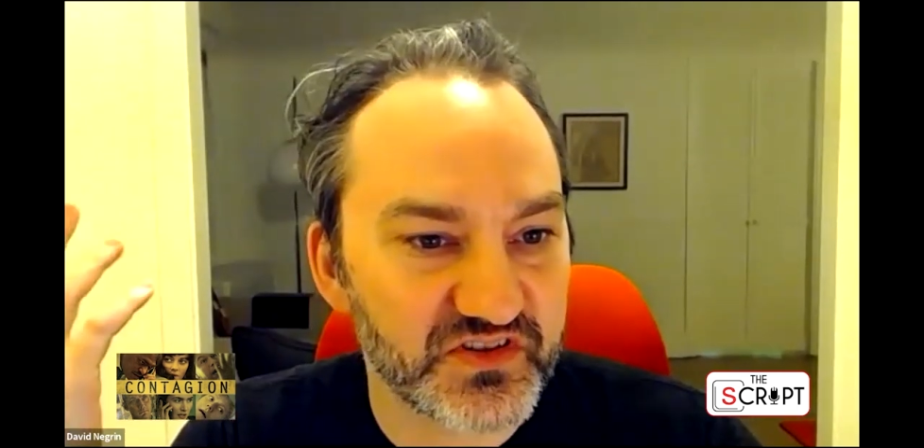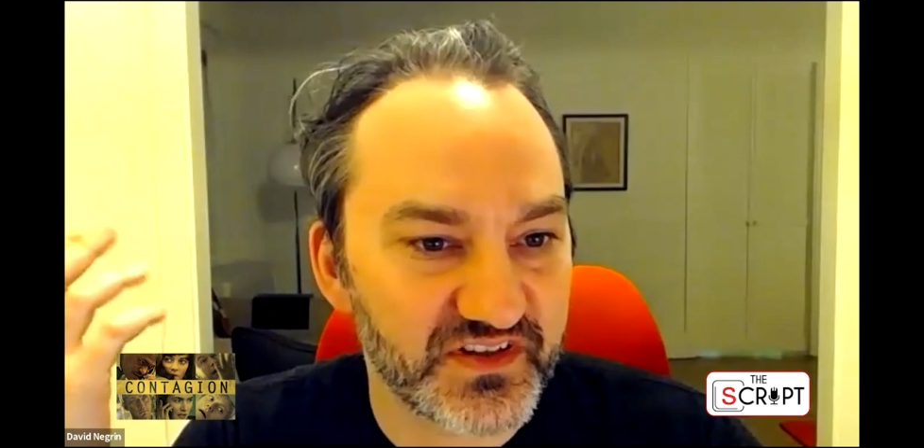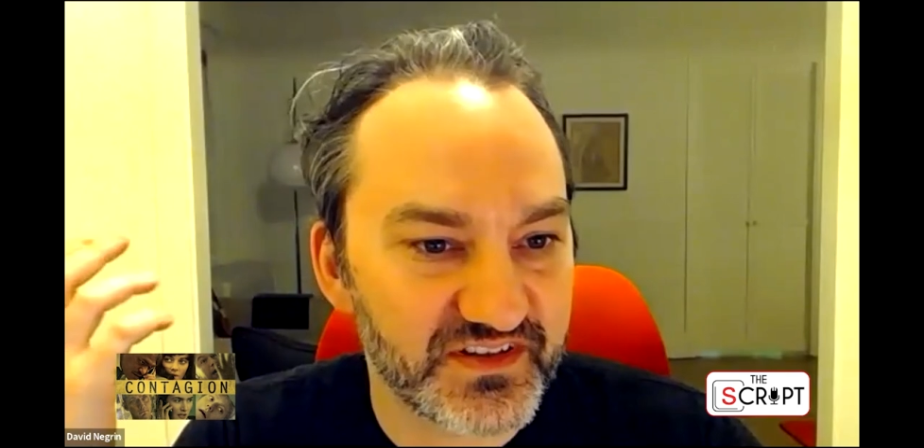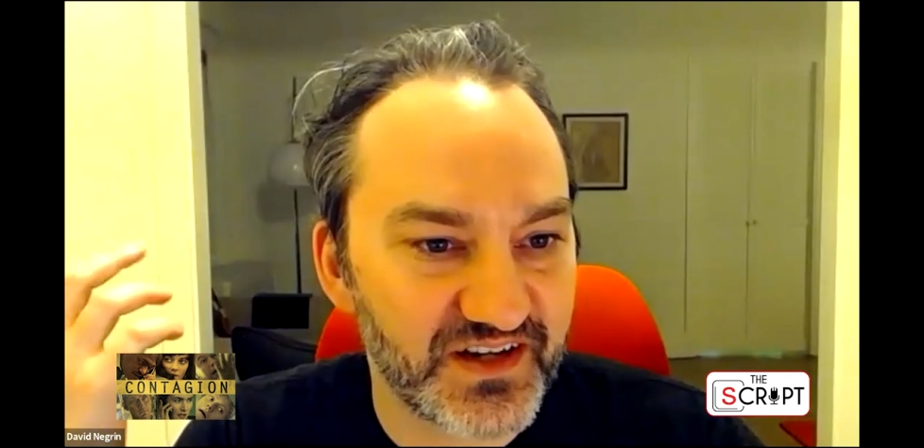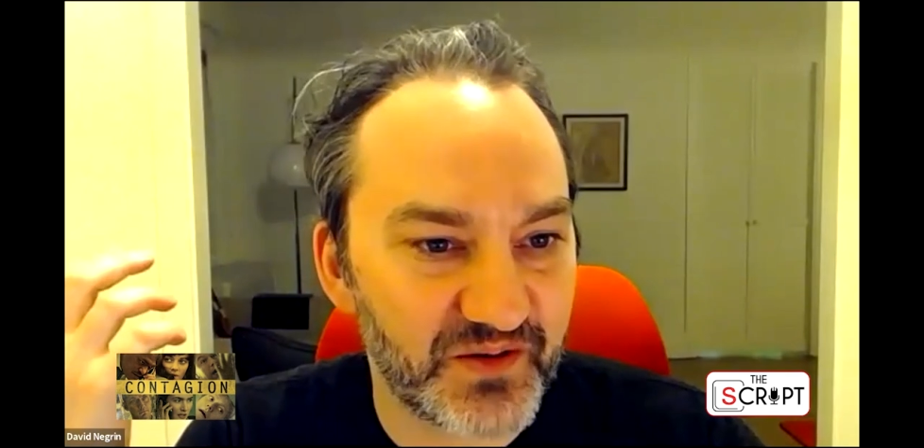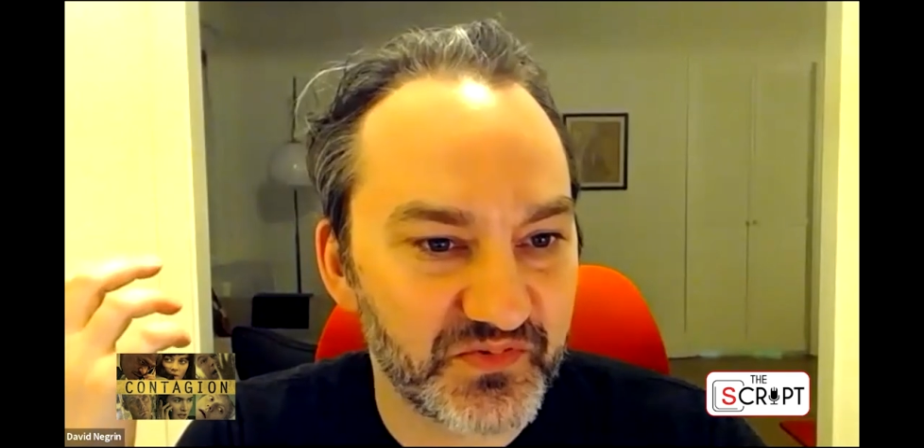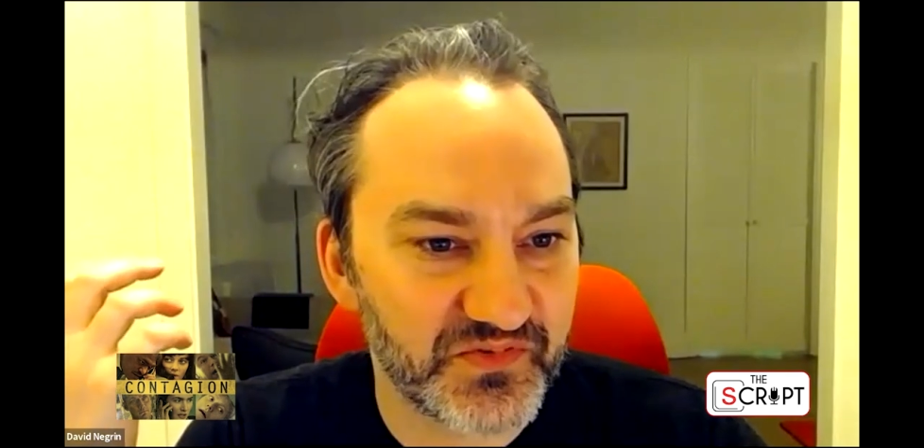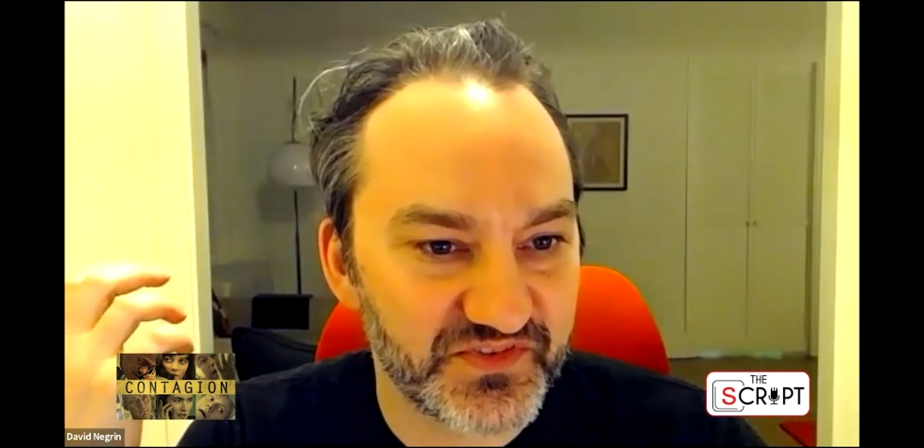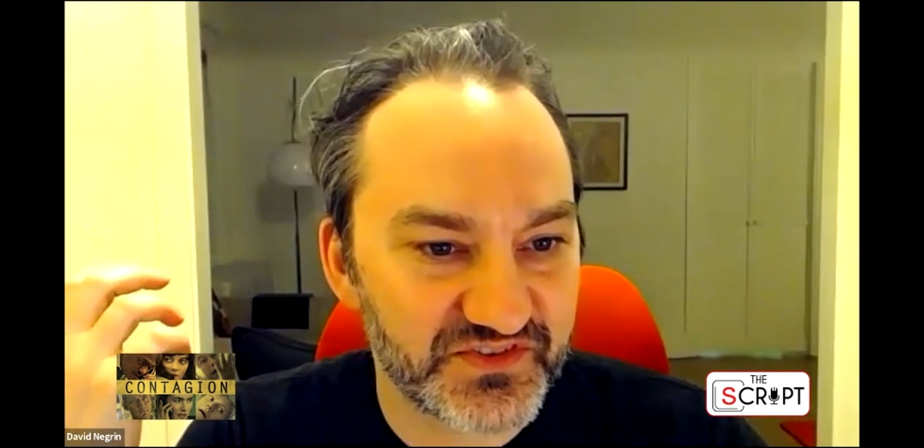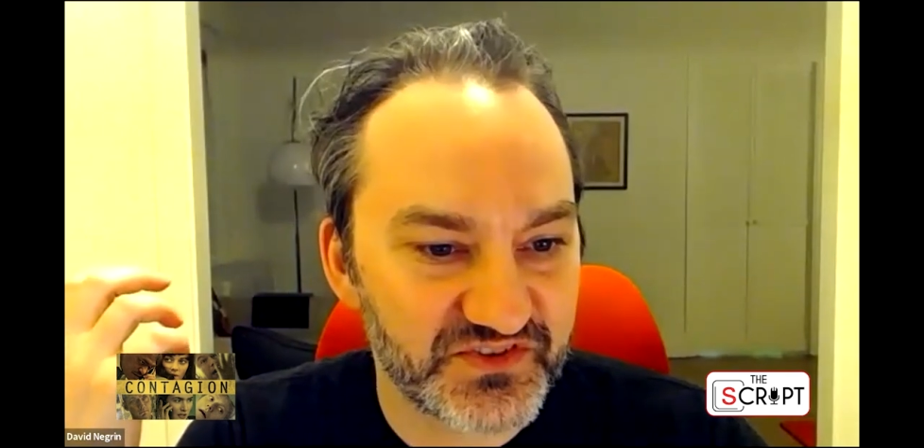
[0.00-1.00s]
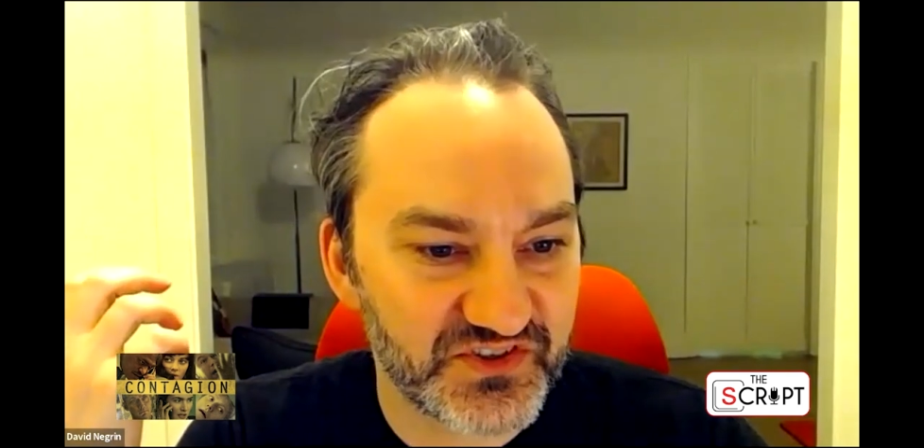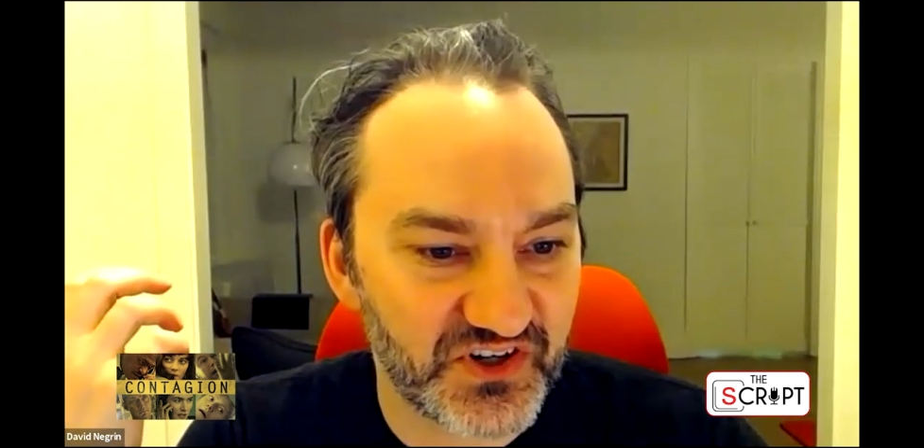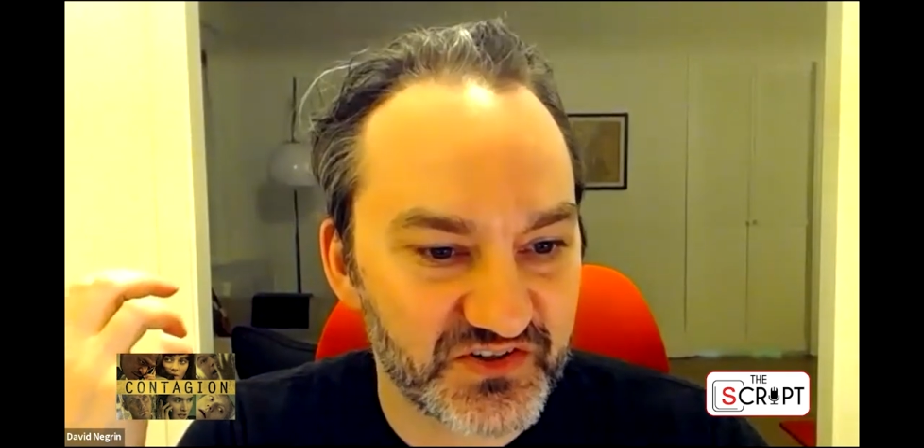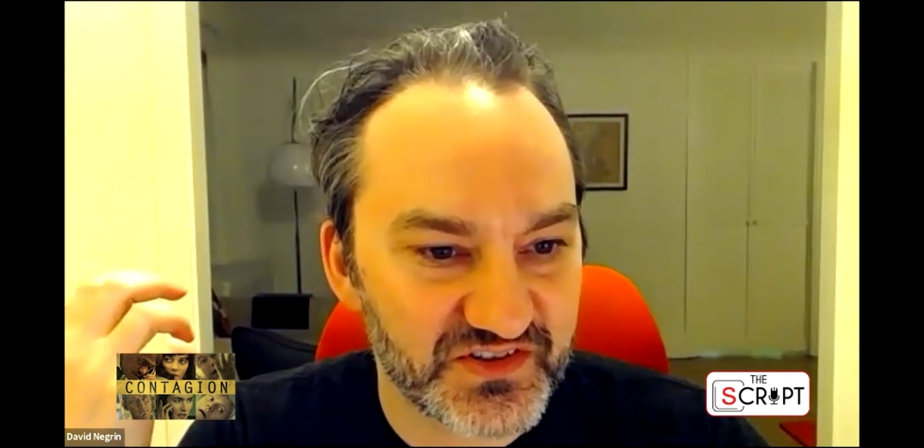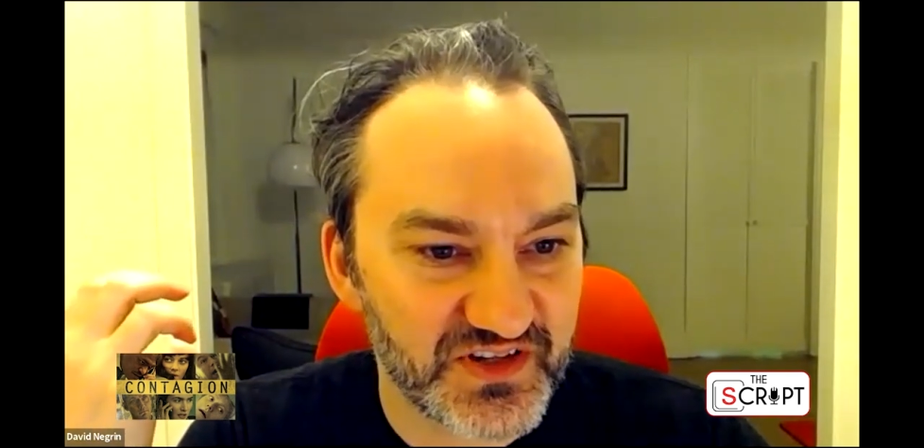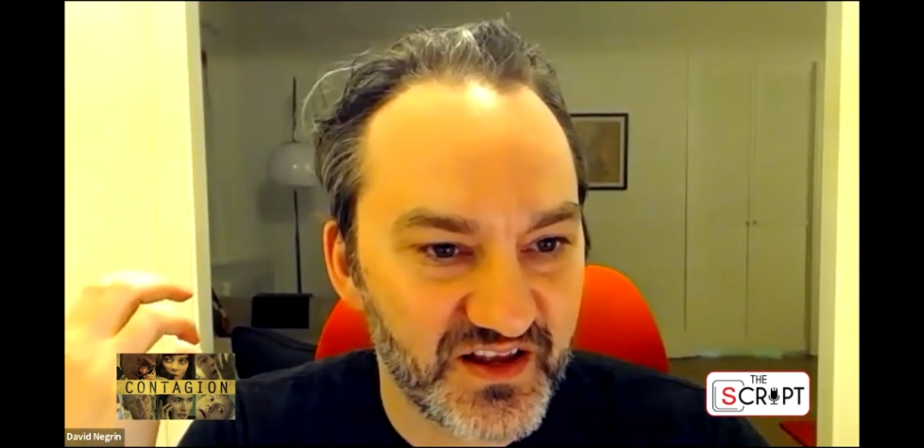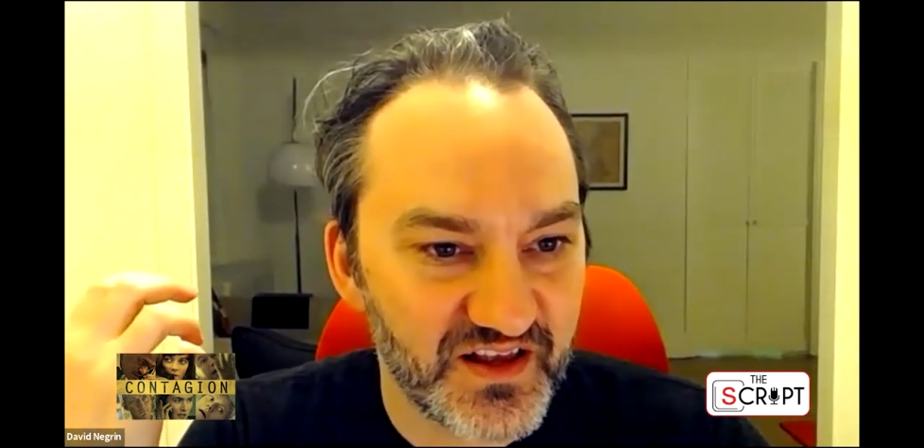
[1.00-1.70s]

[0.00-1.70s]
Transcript: to the top of the charts